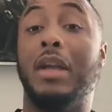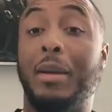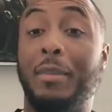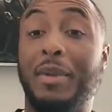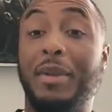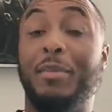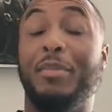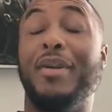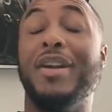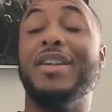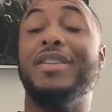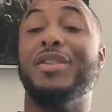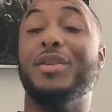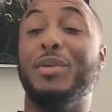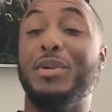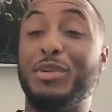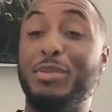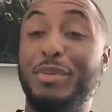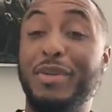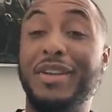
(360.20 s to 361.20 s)

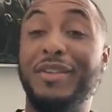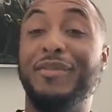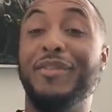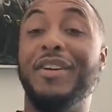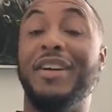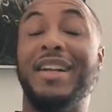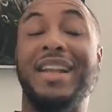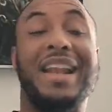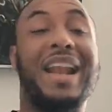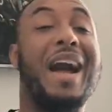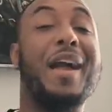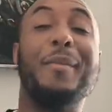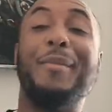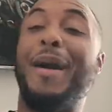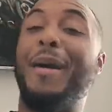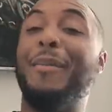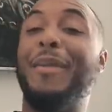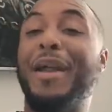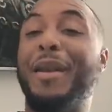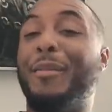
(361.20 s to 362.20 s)
Breakthrough was pretty fun, and
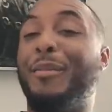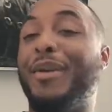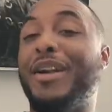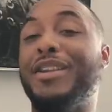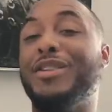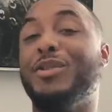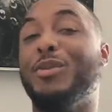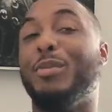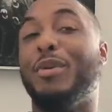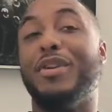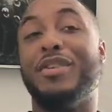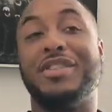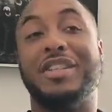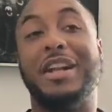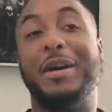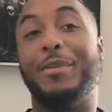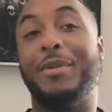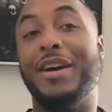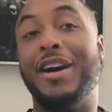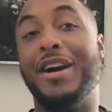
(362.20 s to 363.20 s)
I'm not a Breakthrough
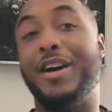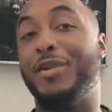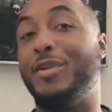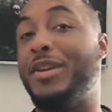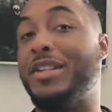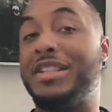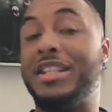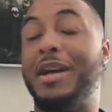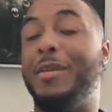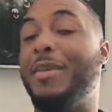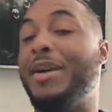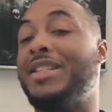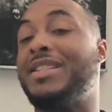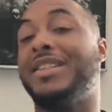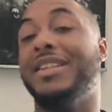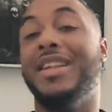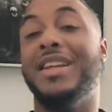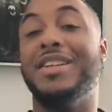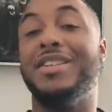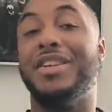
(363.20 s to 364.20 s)
person. I'm Conquest and I'm
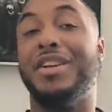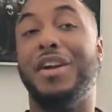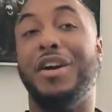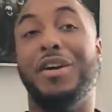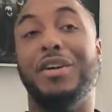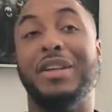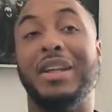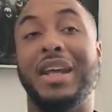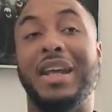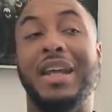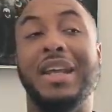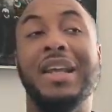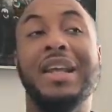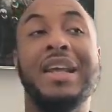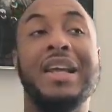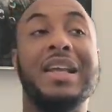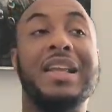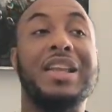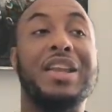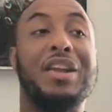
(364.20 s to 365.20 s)
Escalation all day.
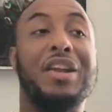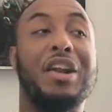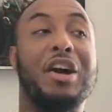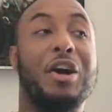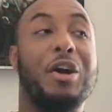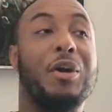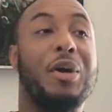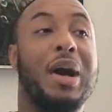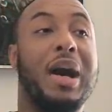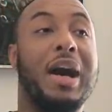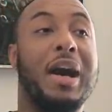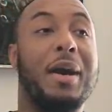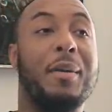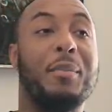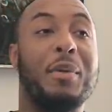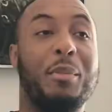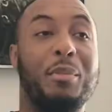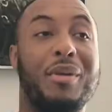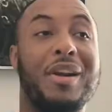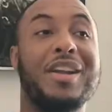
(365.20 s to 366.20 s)

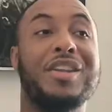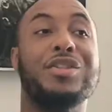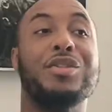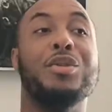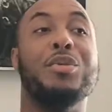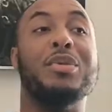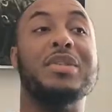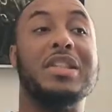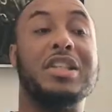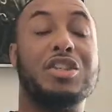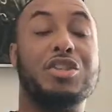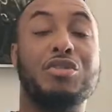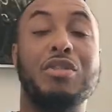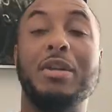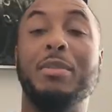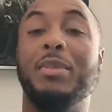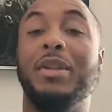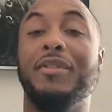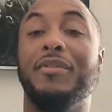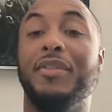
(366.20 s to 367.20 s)
But Breakthrough was
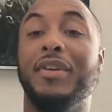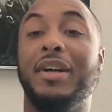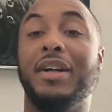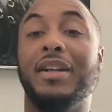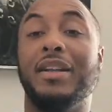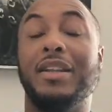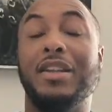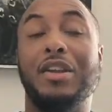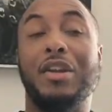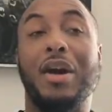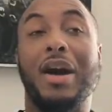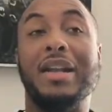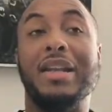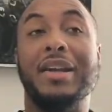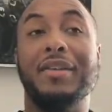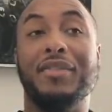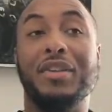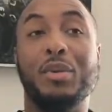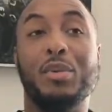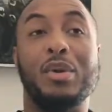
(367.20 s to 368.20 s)
extremely fun. I
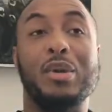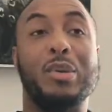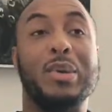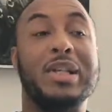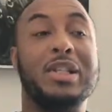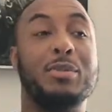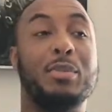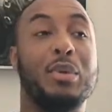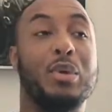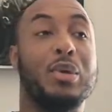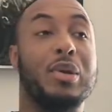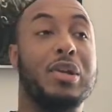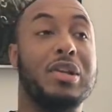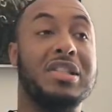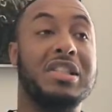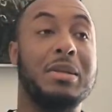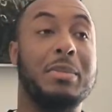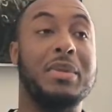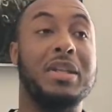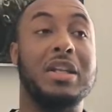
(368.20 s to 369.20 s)
definitely want to explore it
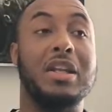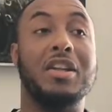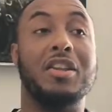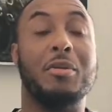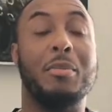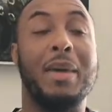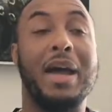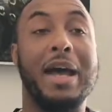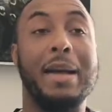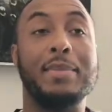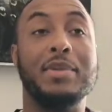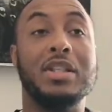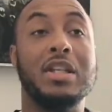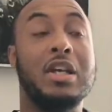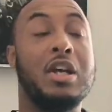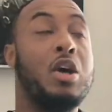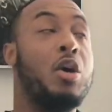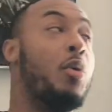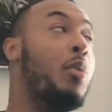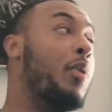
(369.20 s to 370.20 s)
on some of the other maps
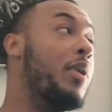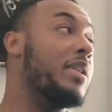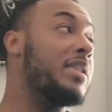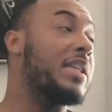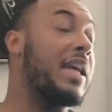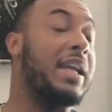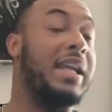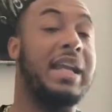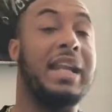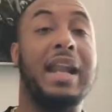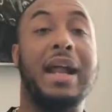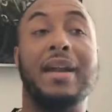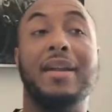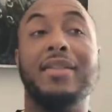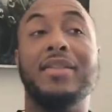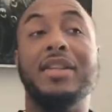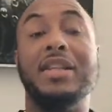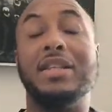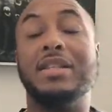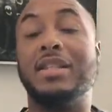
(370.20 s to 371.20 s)
once I get out
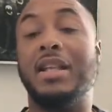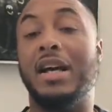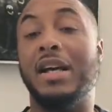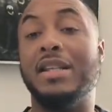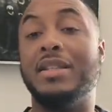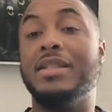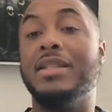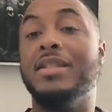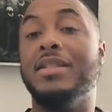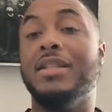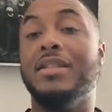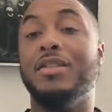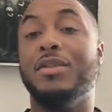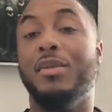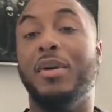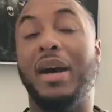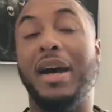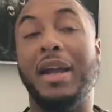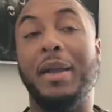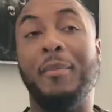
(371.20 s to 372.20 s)
of this season
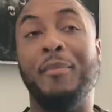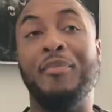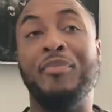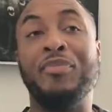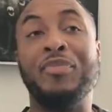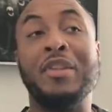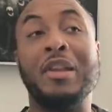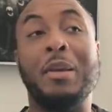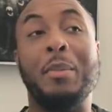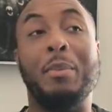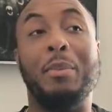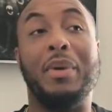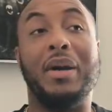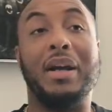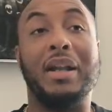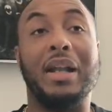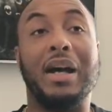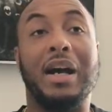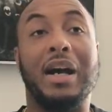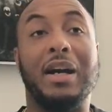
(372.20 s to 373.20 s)
2 hype.
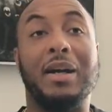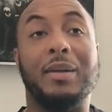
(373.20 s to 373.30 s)
But